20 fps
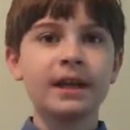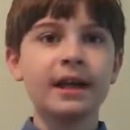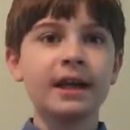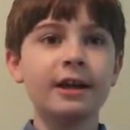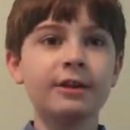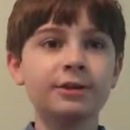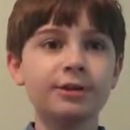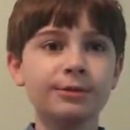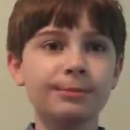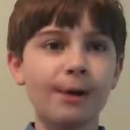
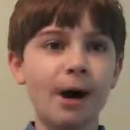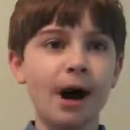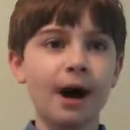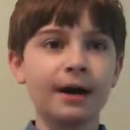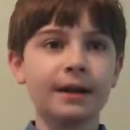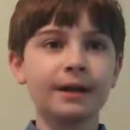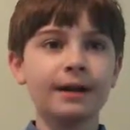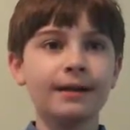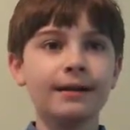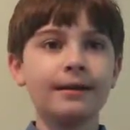In your
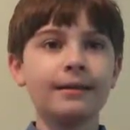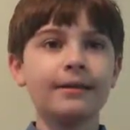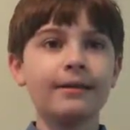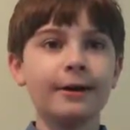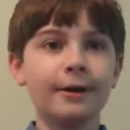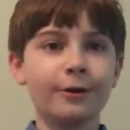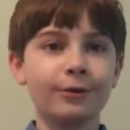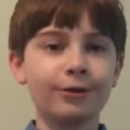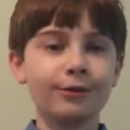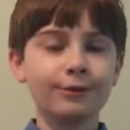body,
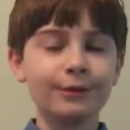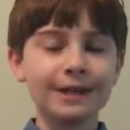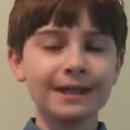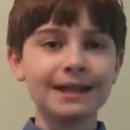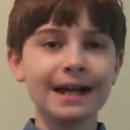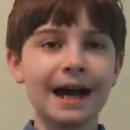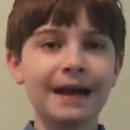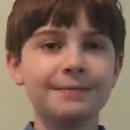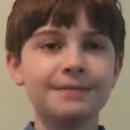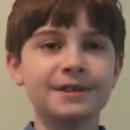there are 3
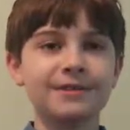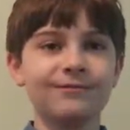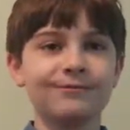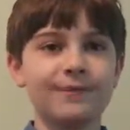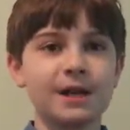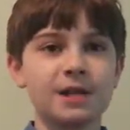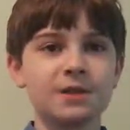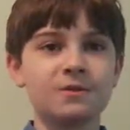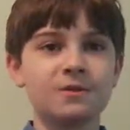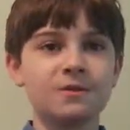types of
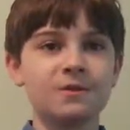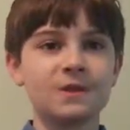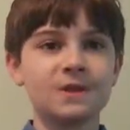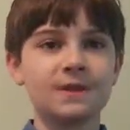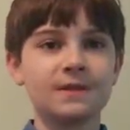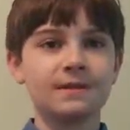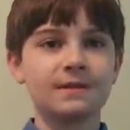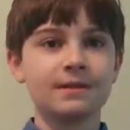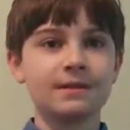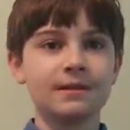
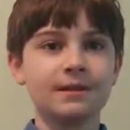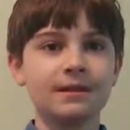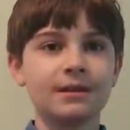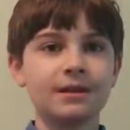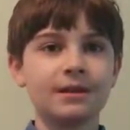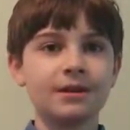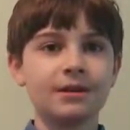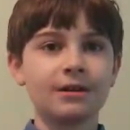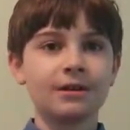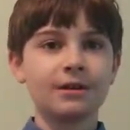muscles:
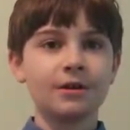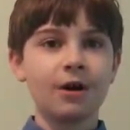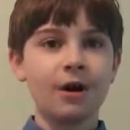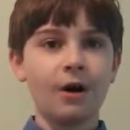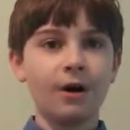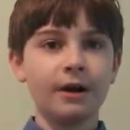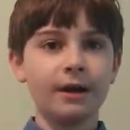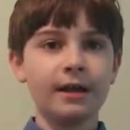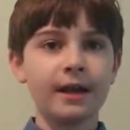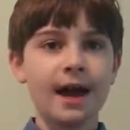
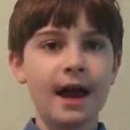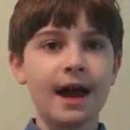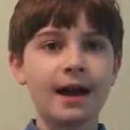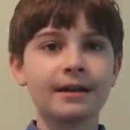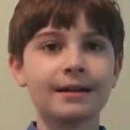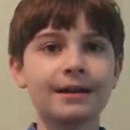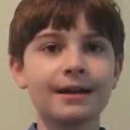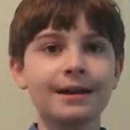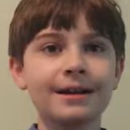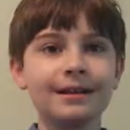
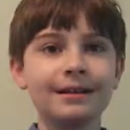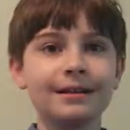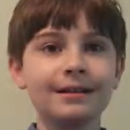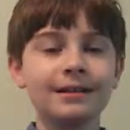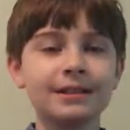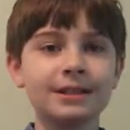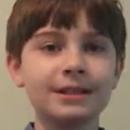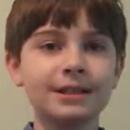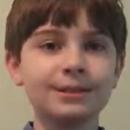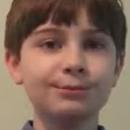cardiac,
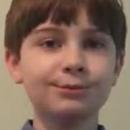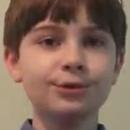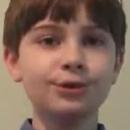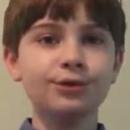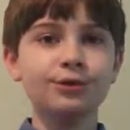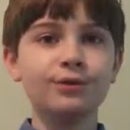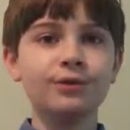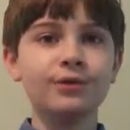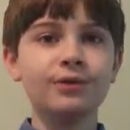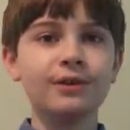
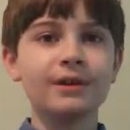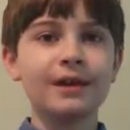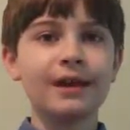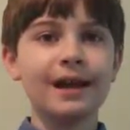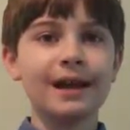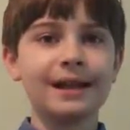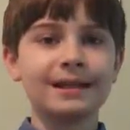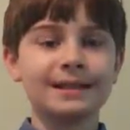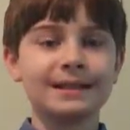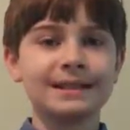smooth,
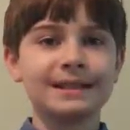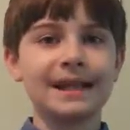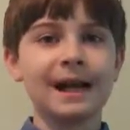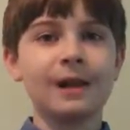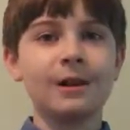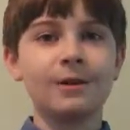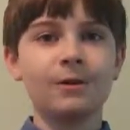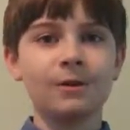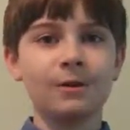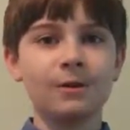and
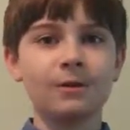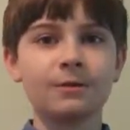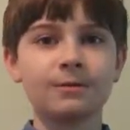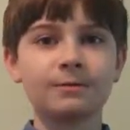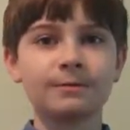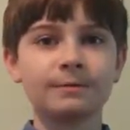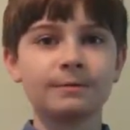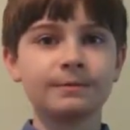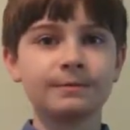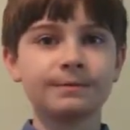skeletal.
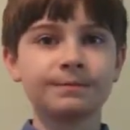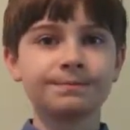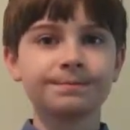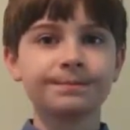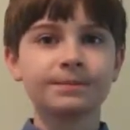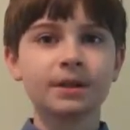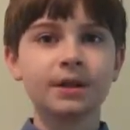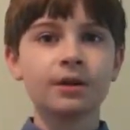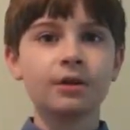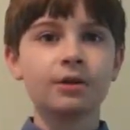
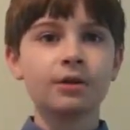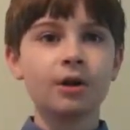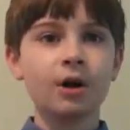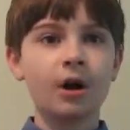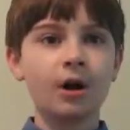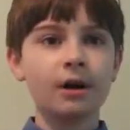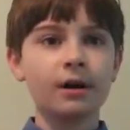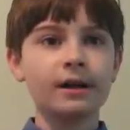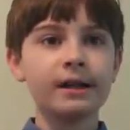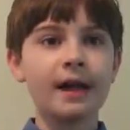
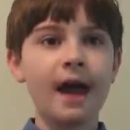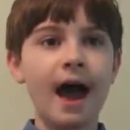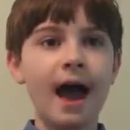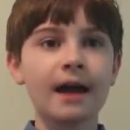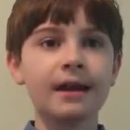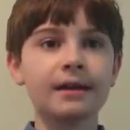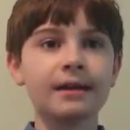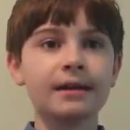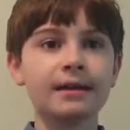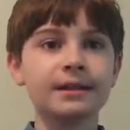
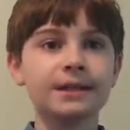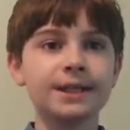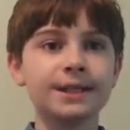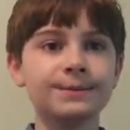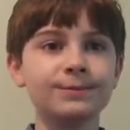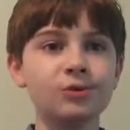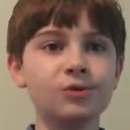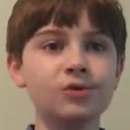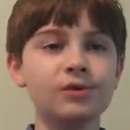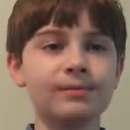Cardiac and
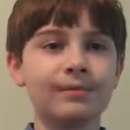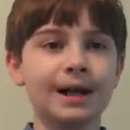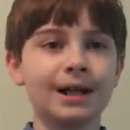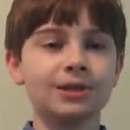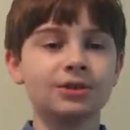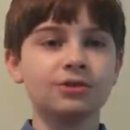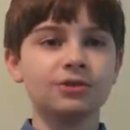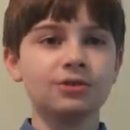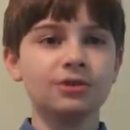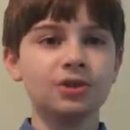smooth
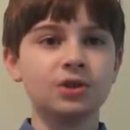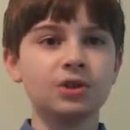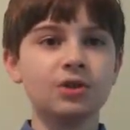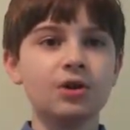muscles